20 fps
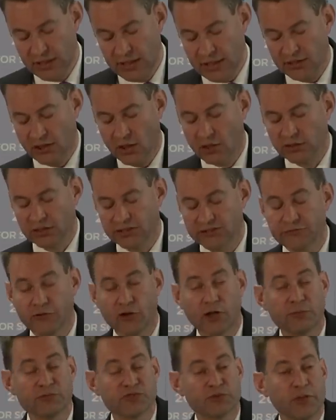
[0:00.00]
in all its
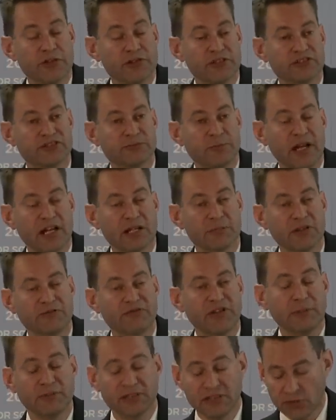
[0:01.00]
forms, whether inspired by
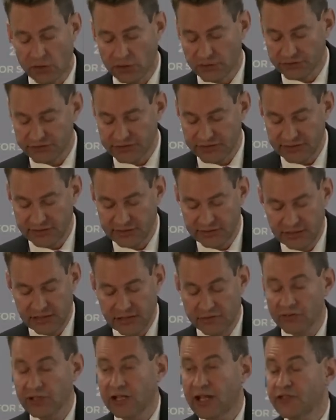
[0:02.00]
family loyalty,
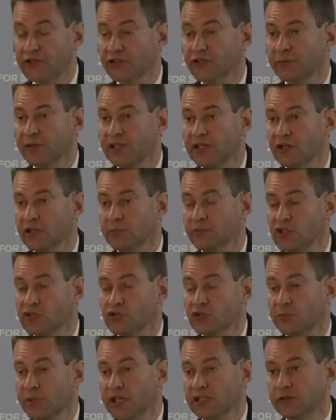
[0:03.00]
philanthropy, or
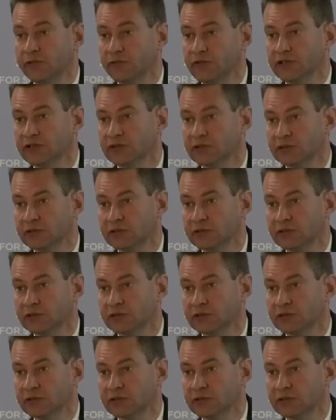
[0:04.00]
mutual benefit.